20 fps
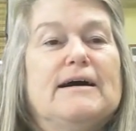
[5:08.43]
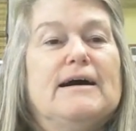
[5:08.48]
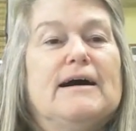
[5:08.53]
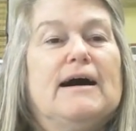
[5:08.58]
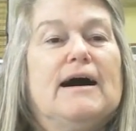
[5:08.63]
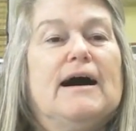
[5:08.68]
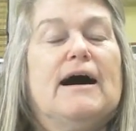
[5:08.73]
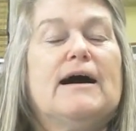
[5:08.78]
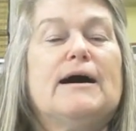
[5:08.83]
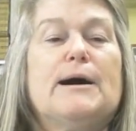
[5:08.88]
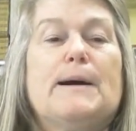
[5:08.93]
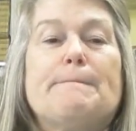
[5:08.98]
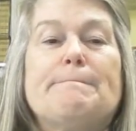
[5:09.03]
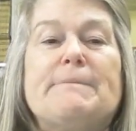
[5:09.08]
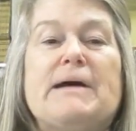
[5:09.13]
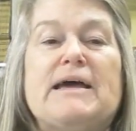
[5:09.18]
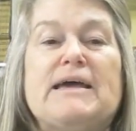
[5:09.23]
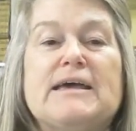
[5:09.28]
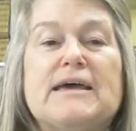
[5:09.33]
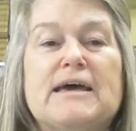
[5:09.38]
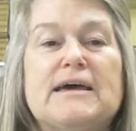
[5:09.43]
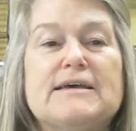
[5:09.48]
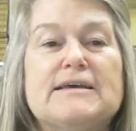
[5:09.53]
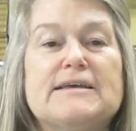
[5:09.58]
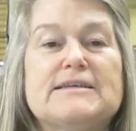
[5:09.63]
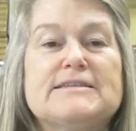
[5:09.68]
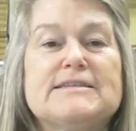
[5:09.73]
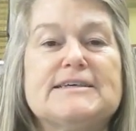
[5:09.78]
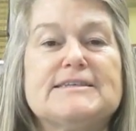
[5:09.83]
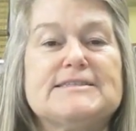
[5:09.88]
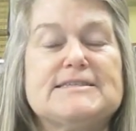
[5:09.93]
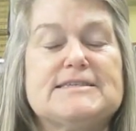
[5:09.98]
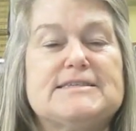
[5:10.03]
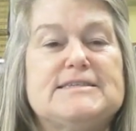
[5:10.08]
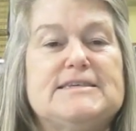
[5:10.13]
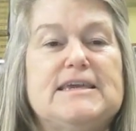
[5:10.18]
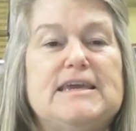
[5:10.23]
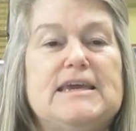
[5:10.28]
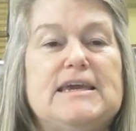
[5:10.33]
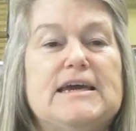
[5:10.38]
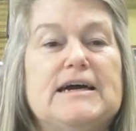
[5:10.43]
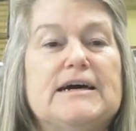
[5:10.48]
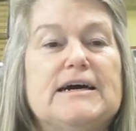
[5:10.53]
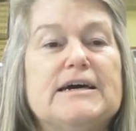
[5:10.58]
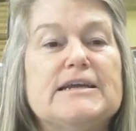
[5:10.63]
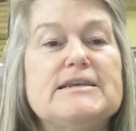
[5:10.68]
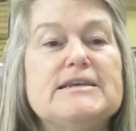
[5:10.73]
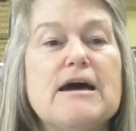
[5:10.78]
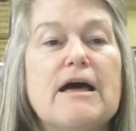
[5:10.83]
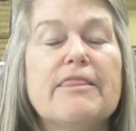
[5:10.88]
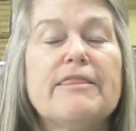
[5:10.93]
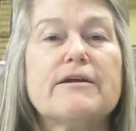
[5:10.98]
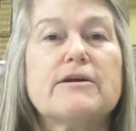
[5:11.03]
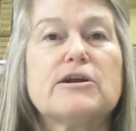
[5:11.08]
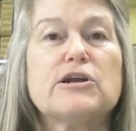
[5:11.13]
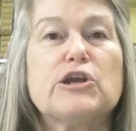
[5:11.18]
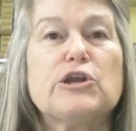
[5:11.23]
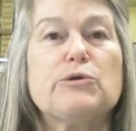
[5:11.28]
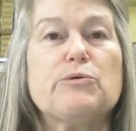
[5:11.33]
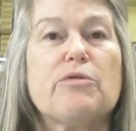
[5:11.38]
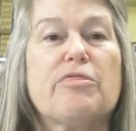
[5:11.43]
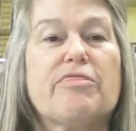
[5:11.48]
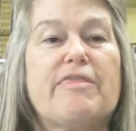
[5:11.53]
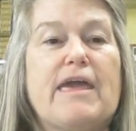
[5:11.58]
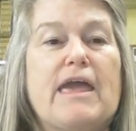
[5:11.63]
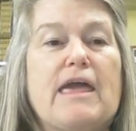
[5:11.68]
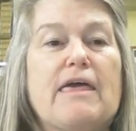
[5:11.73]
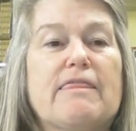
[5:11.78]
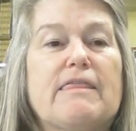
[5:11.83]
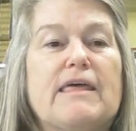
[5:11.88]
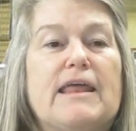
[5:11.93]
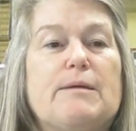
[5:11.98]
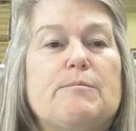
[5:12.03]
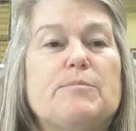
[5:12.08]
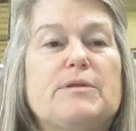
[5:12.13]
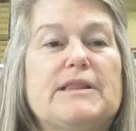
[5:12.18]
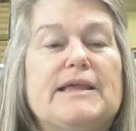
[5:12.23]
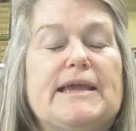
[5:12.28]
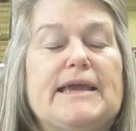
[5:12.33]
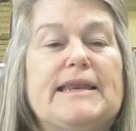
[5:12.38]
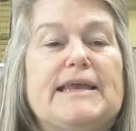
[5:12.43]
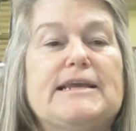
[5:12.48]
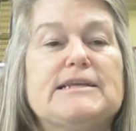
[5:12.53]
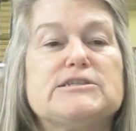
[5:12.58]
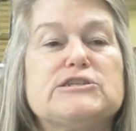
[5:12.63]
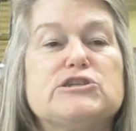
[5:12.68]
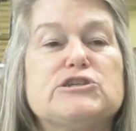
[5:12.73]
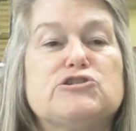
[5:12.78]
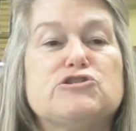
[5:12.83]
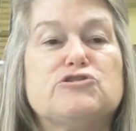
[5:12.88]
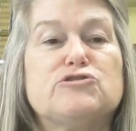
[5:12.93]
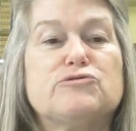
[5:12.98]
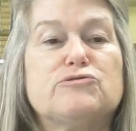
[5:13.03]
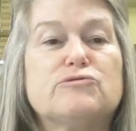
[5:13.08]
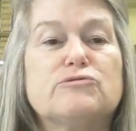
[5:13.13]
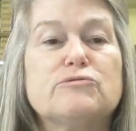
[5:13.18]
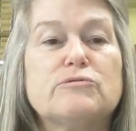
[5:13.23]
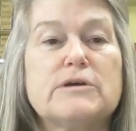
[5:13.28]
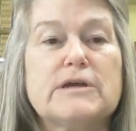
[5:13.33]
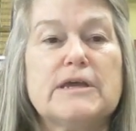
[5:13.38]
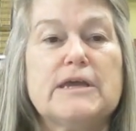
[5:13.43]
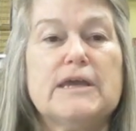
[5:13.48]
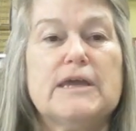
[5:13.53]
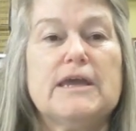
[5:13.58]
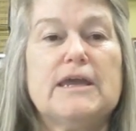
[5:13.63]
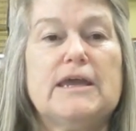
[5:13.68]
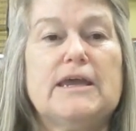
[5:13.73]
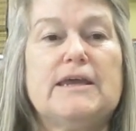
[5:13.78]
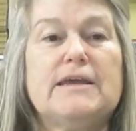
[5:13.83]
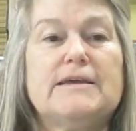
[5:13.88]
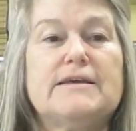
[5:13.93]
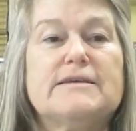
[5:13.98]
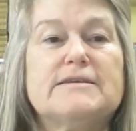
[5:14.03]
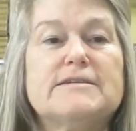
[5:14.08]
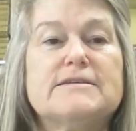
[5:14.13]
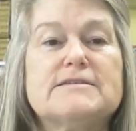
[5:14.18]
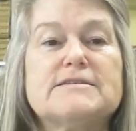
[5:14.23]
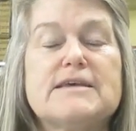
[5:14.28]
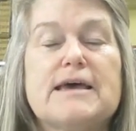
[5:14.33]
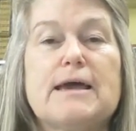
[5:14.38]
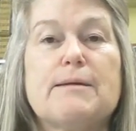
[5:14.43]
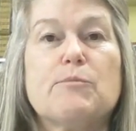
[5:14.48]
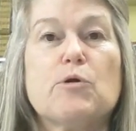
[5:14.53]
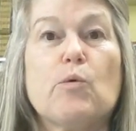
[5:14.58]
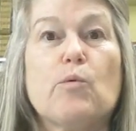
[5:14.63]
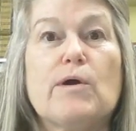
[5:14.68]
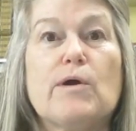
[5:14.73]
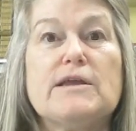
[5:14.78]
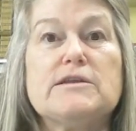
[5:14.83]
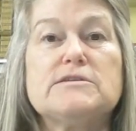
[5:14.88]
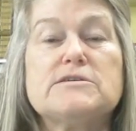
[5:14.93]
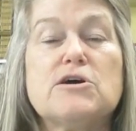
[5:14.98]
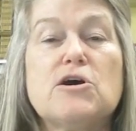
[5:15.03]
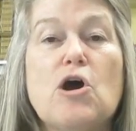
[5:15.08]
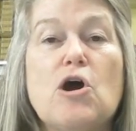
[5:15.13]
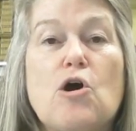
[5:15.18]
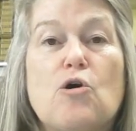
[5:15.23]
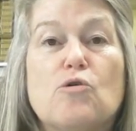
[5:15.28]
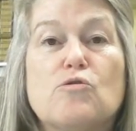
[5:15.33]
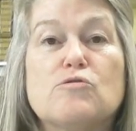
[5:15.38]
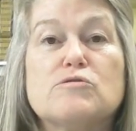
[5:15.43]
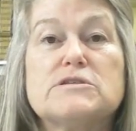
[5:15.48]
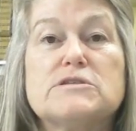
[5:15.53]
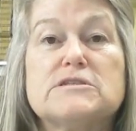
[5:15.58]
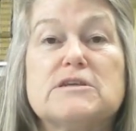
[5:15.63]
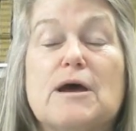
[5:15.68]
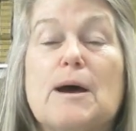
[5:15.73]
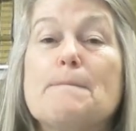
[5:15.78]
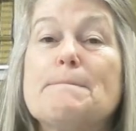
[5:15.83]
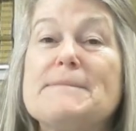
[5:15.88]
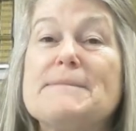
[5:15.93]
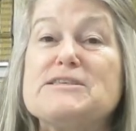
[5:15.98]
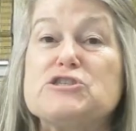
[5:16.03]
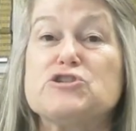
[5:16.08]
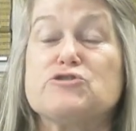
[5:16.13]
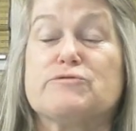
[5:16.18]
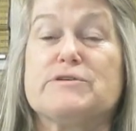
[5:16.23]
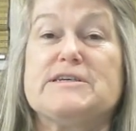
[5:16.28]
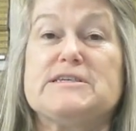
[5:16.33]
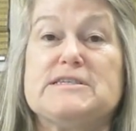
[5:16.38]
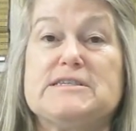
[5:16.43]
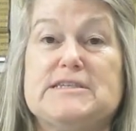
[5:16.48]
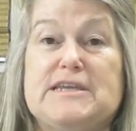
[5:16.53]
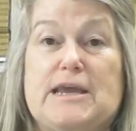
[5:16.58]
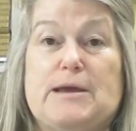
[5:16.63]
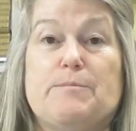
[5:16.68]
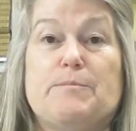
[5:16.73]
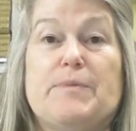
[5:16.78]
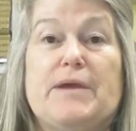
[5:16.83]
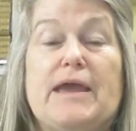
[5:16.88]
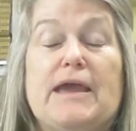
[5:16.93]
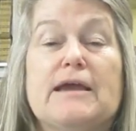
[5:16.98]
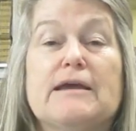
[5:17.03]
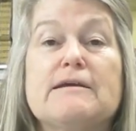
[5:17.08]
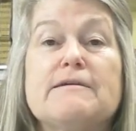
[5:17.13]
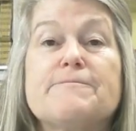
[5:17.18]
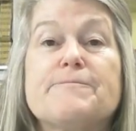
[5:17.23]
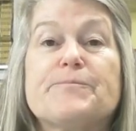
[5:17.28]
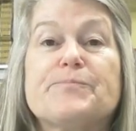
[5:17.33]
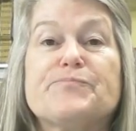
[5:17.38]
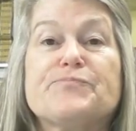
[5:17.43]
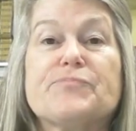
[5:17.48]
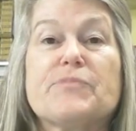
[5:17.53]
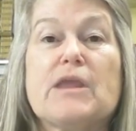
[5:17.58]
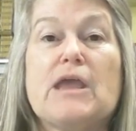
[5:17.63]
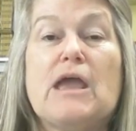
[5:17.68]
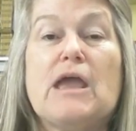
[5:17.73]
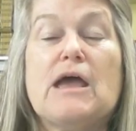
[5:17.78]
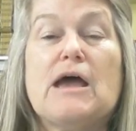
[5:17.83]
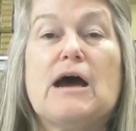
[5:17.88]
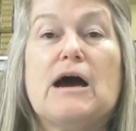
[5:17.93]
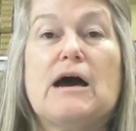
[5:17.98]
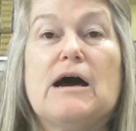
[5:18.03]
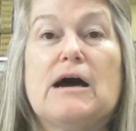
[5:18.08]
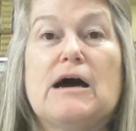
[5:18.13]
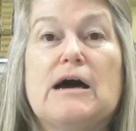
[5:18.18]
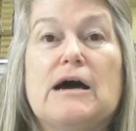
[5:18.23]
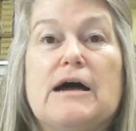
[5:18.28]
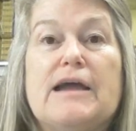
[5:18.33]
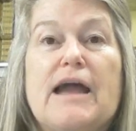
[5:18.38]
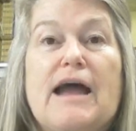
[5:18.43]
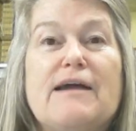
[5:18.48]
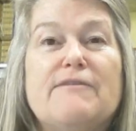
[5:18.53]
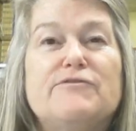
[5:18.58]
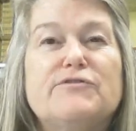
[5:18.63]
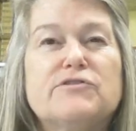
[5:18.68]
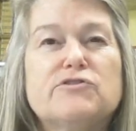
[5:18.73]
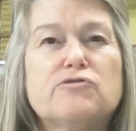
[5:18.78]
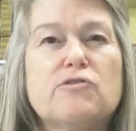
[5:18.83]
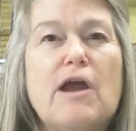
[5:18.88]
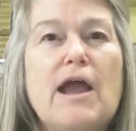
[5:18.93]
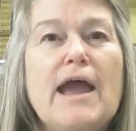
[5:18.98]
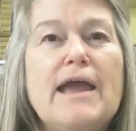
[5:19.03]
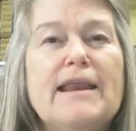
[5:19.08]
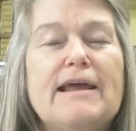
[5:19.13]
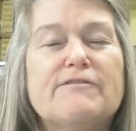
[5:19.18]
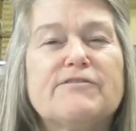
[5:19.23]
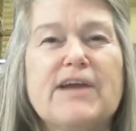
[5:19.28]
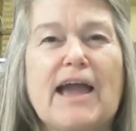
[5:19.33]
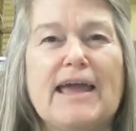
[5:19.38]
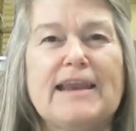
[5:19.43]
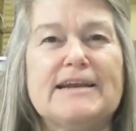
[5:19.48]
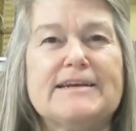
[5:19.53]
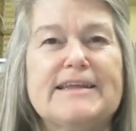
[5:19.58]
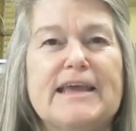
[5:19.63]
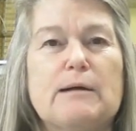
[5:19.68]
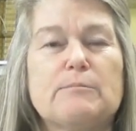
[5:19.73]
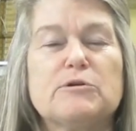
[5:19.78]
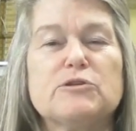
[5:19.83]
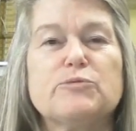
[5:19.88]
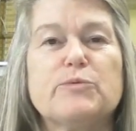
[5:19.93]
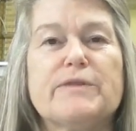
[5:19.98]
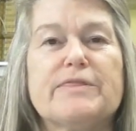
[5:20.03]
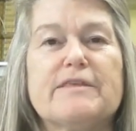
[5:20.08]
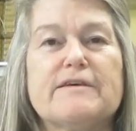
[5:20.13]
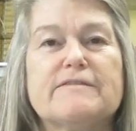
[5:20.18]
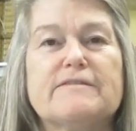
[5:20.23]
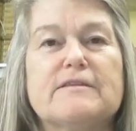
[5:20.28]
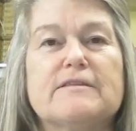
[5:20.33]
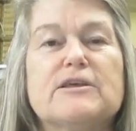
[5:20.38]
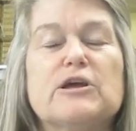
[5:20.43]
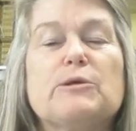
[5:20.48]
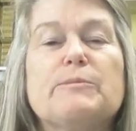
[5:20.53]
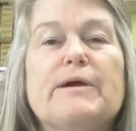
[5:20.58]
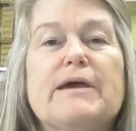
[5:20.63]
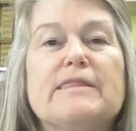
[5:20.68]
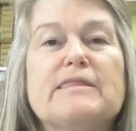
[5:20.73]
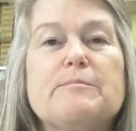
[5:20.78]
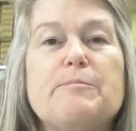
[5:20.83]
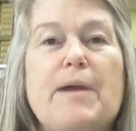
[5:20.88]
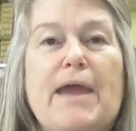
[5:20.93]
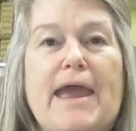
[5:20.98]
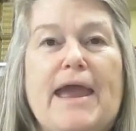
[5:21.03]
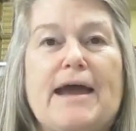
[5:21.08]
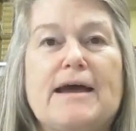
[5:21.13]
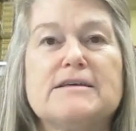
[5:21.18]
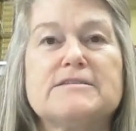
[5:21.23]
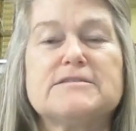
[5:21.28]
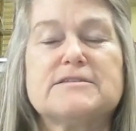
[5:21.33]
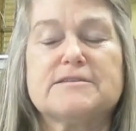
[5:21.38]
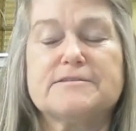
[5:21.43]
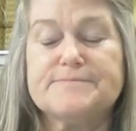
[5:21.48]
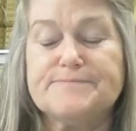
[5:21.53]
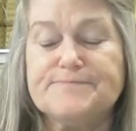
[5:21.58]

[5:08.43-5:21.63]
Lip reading: Let's see. Another new thing that I'm planning to do is I'm going to host a mystery stamping. I've kind of dabbled with this a little bit in the past,